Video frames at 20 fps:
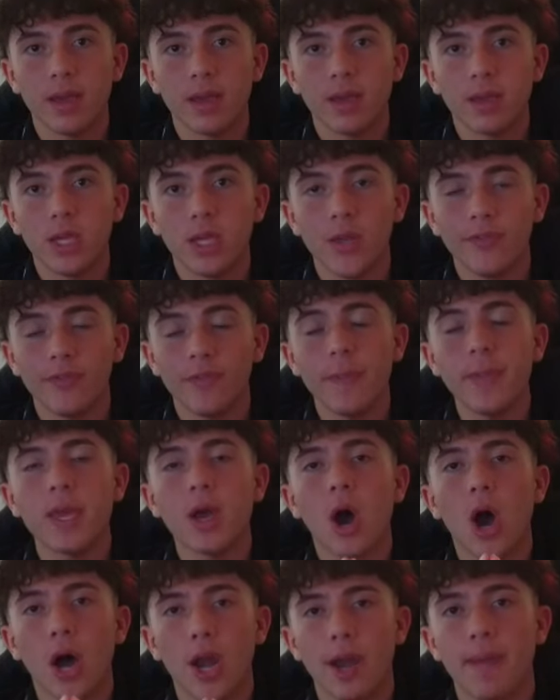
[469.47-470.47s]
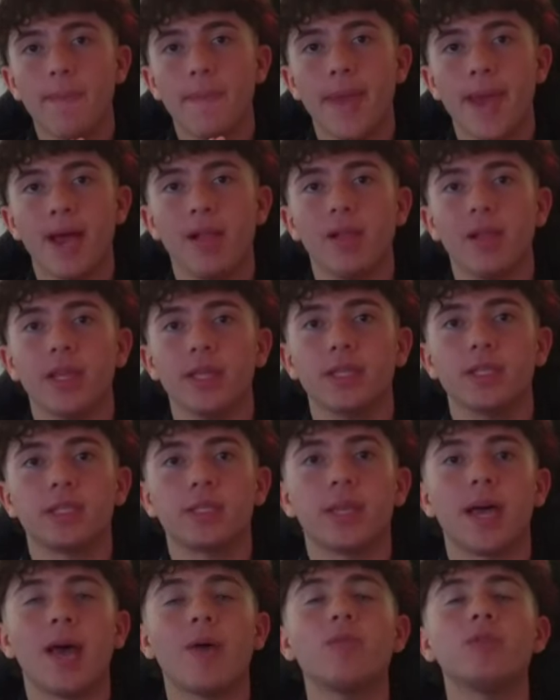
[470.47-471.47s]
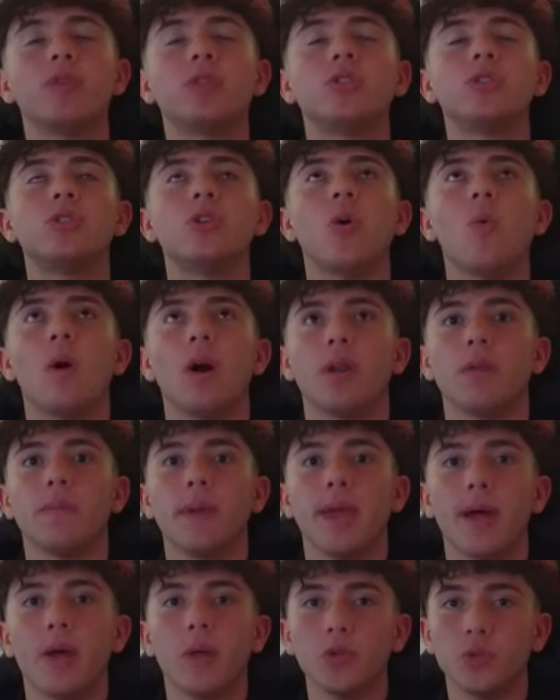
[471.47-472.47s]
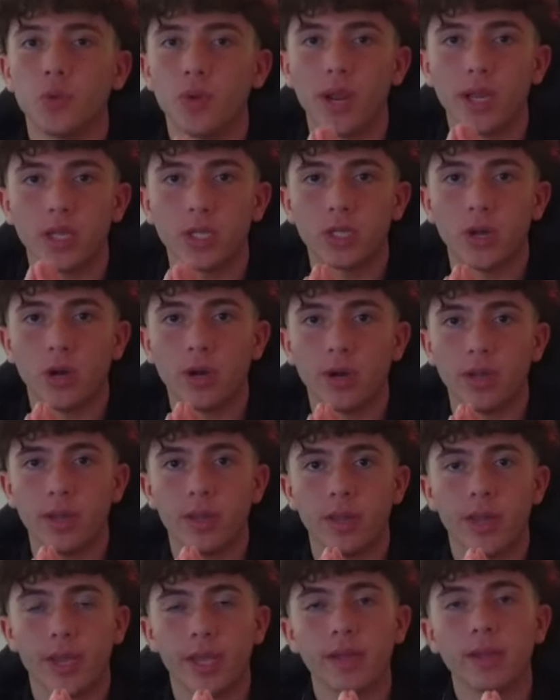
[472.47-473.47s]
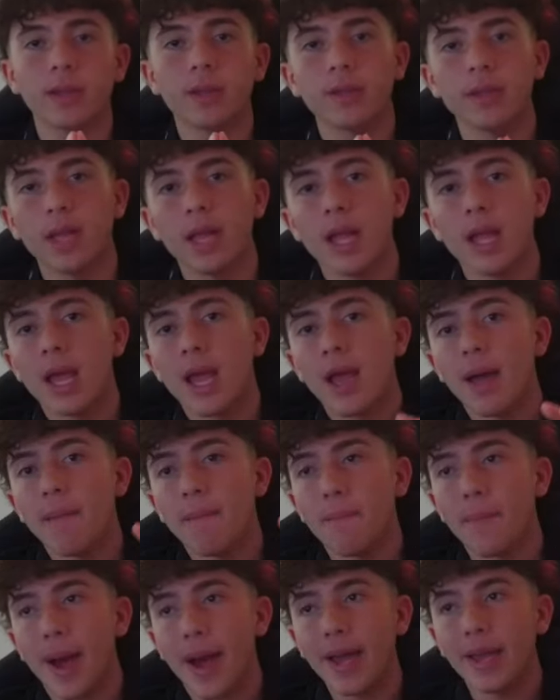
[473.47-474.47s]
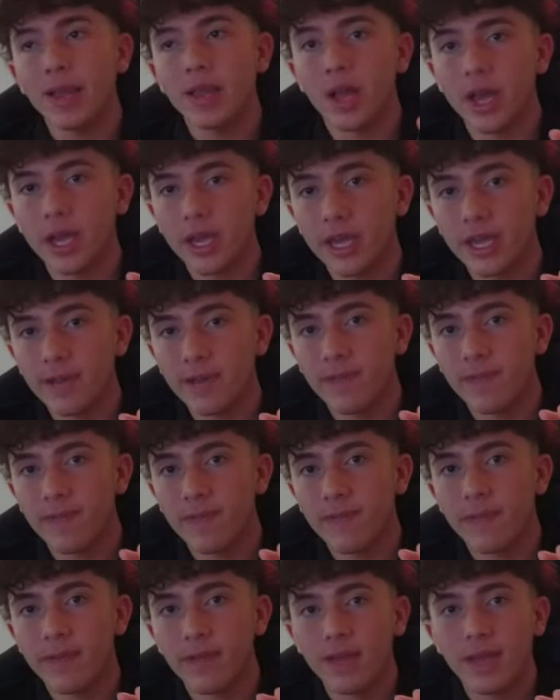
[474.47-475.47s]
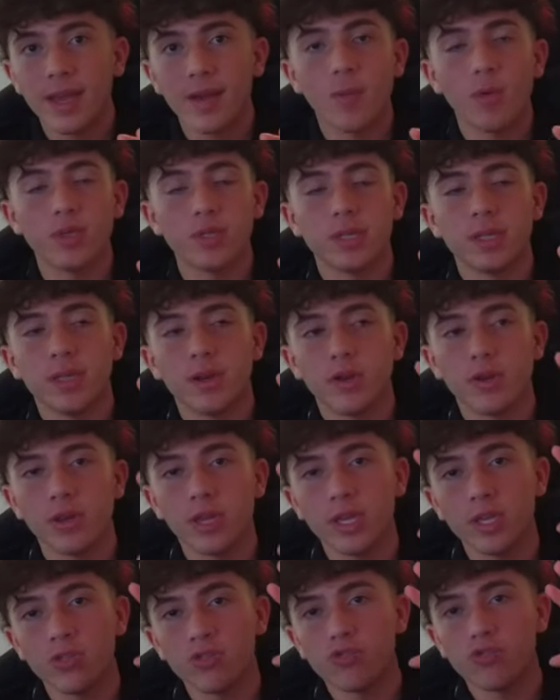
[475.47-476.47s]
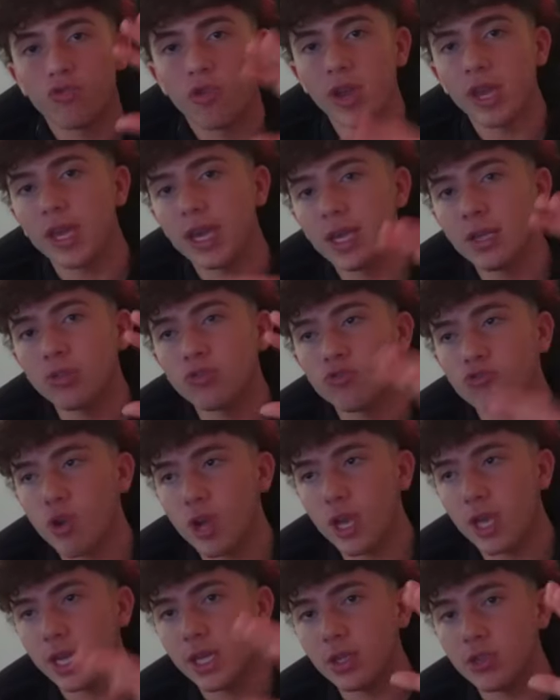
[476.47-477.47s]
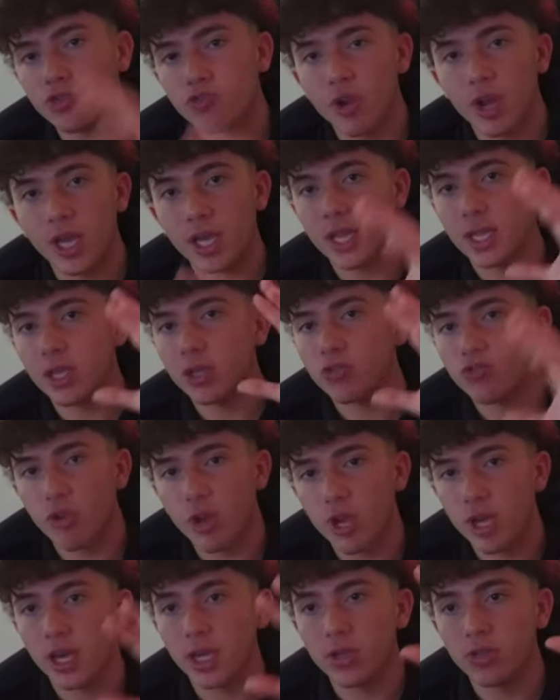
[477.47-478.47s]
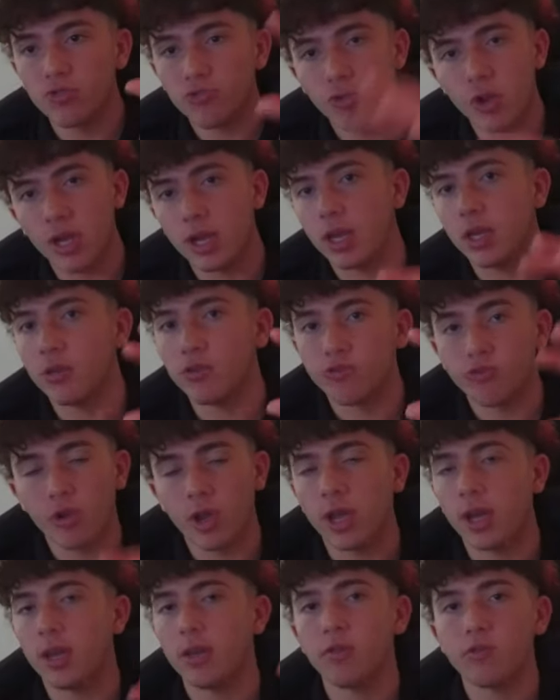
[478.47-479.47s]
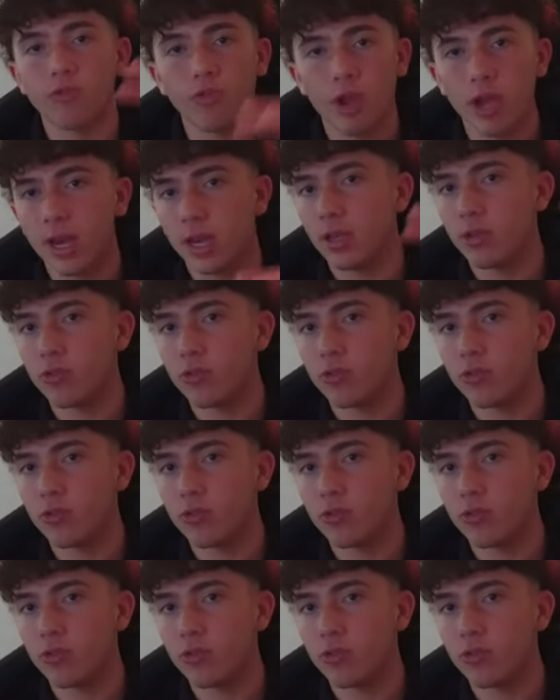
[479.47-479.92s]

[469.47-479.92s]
You have to be unbalanced. I was so unbalanced when I started. Like my life was literally trading, trading, trading, trading, trading, trading, trading,